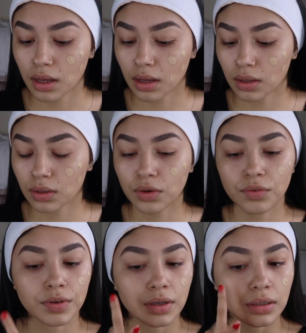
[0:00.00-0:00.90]
all
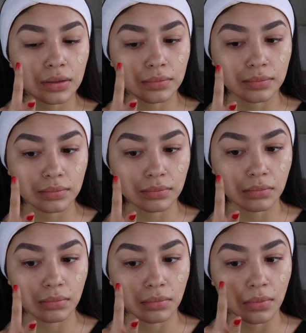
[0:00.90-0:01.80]
over.
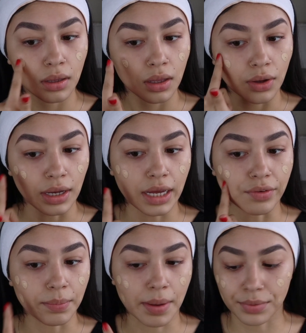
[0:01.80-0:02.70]
I
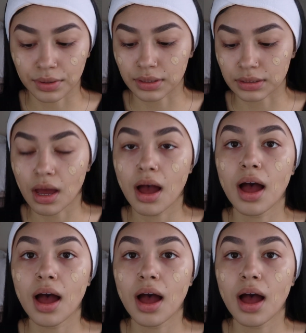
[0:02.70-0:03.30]
gotta remember this